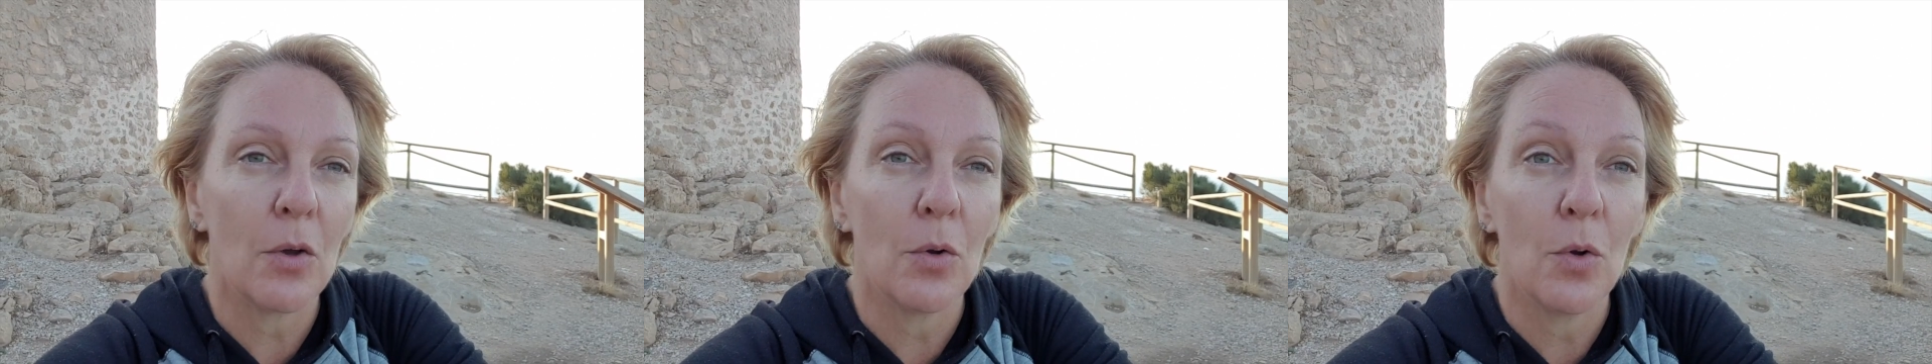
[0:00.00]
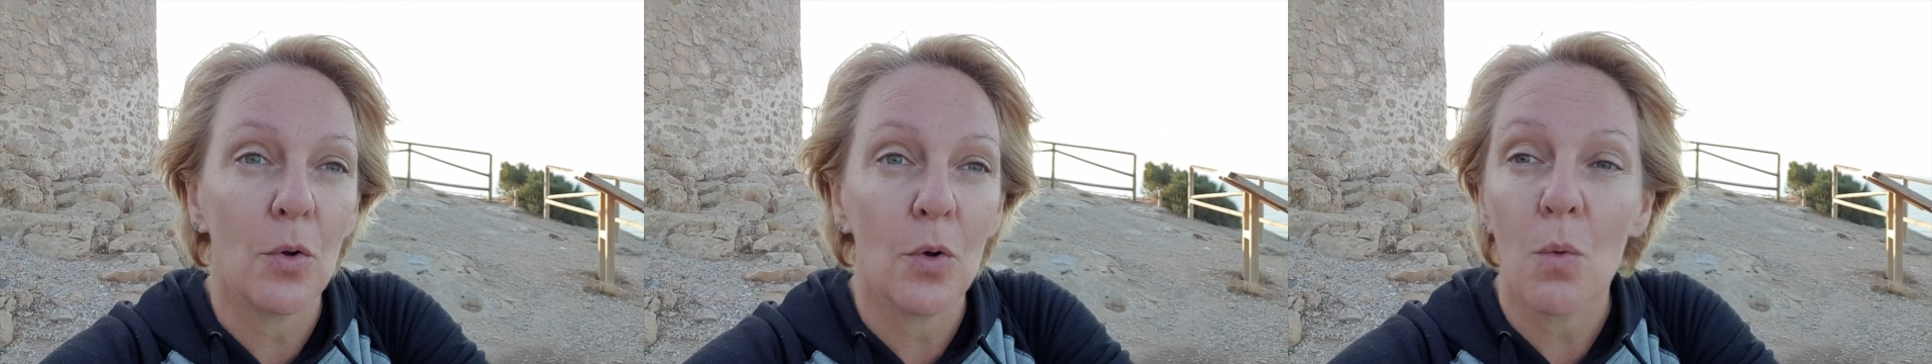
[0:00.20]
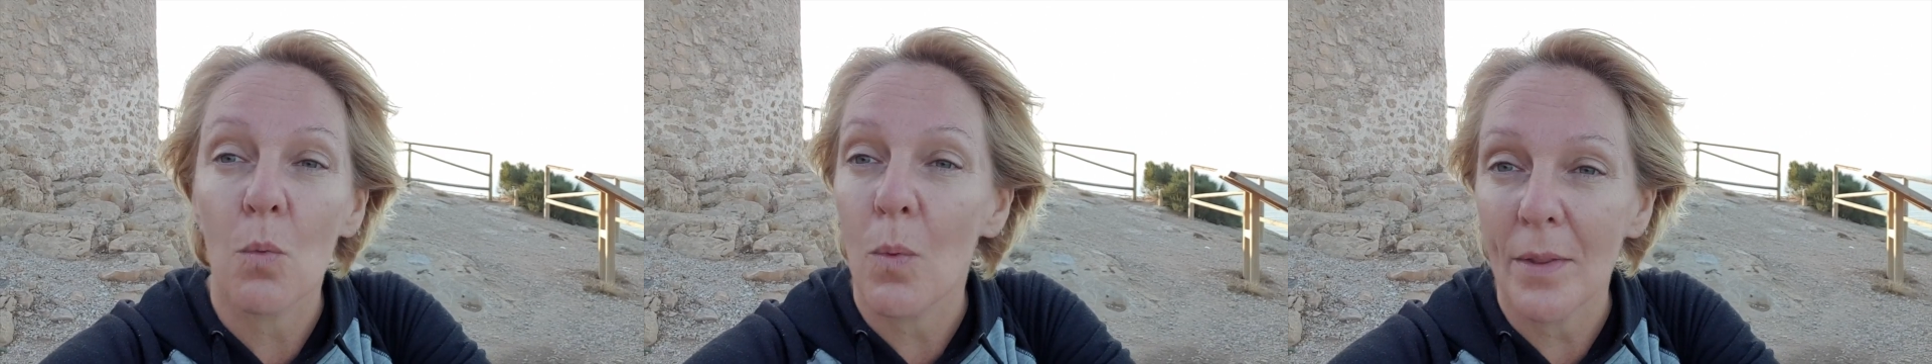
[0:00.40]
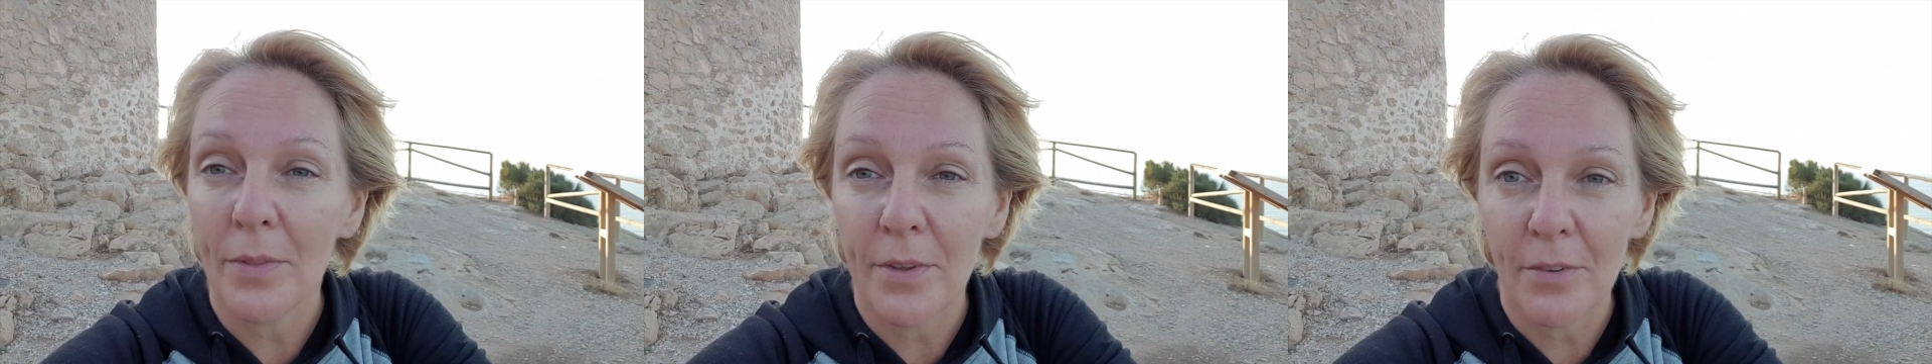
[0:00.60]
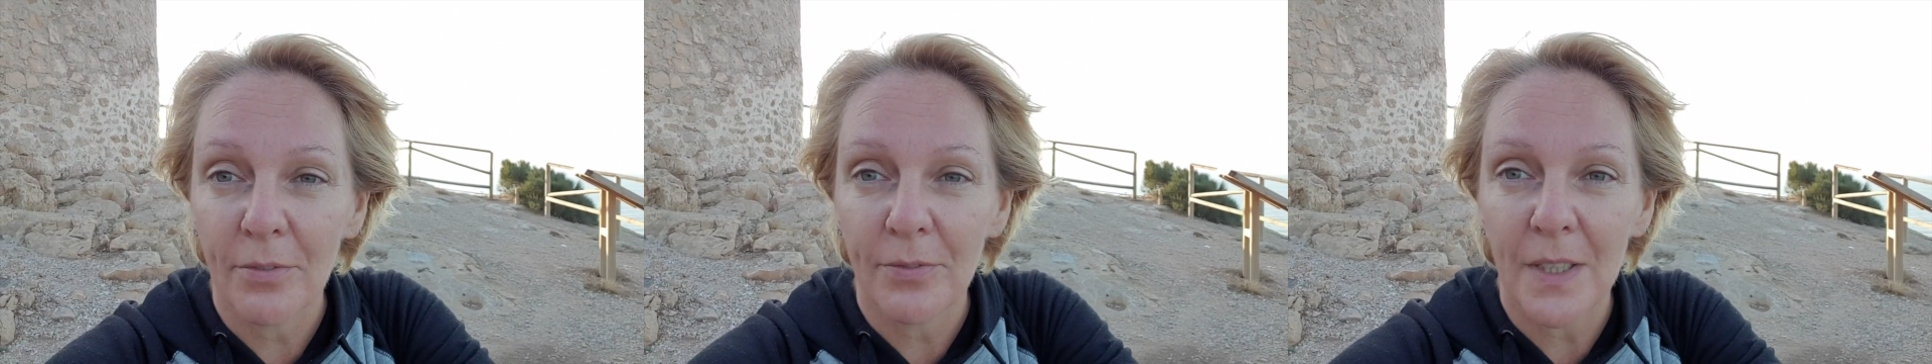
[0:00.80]
or
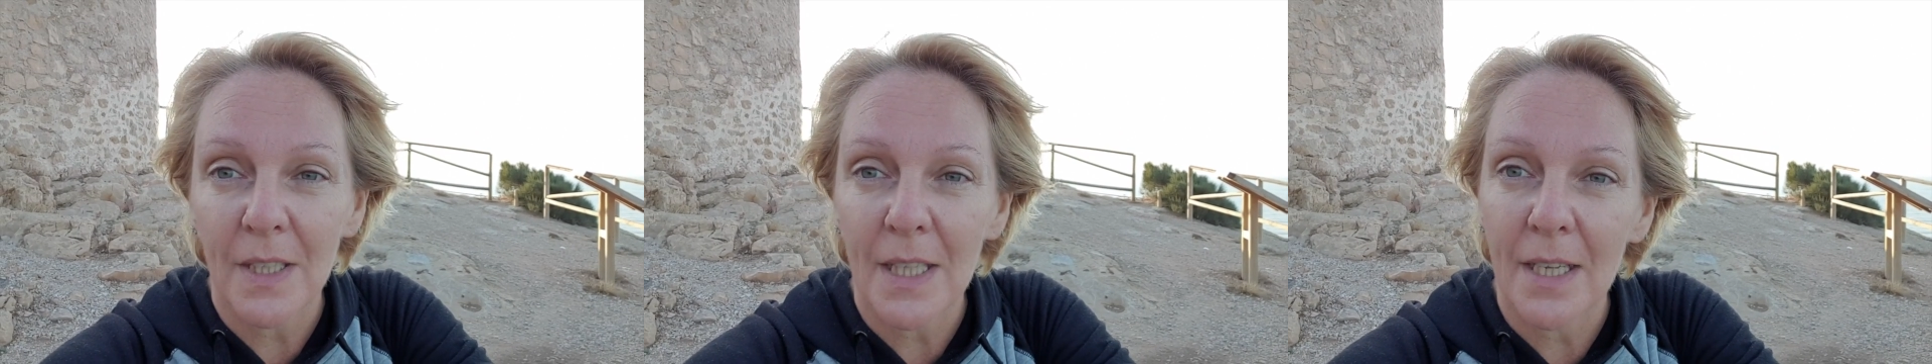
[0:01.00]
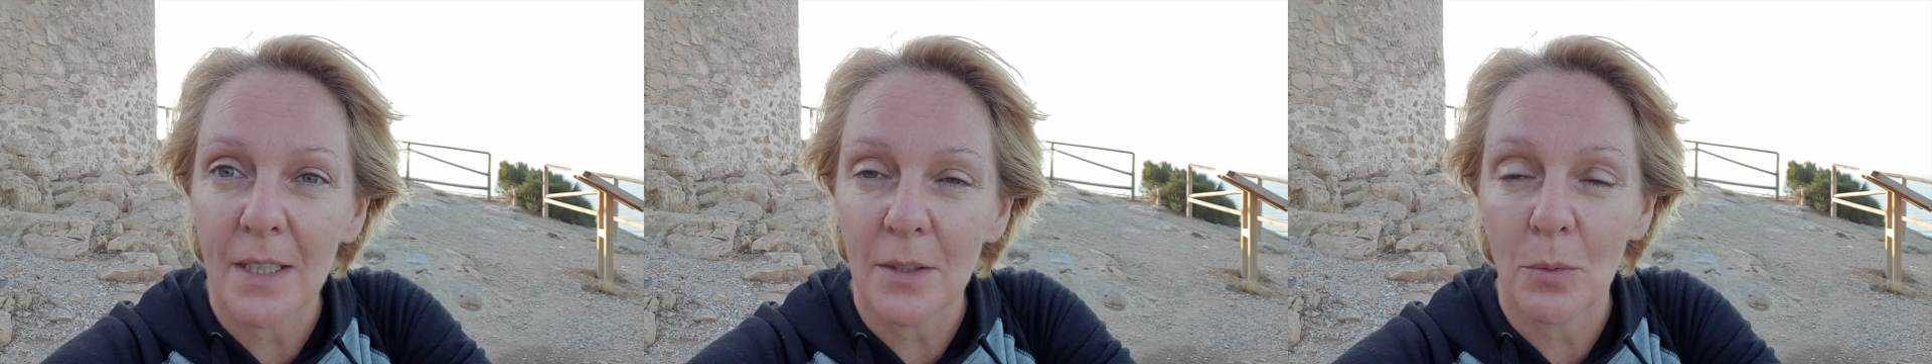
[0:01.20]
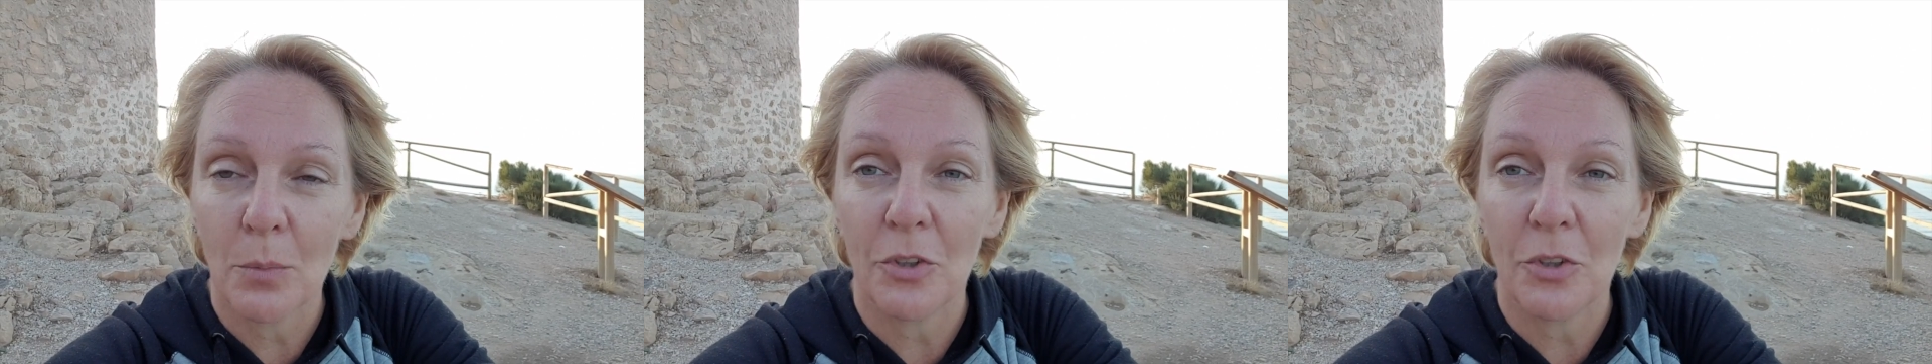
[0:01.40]
Wealthy Affiliate,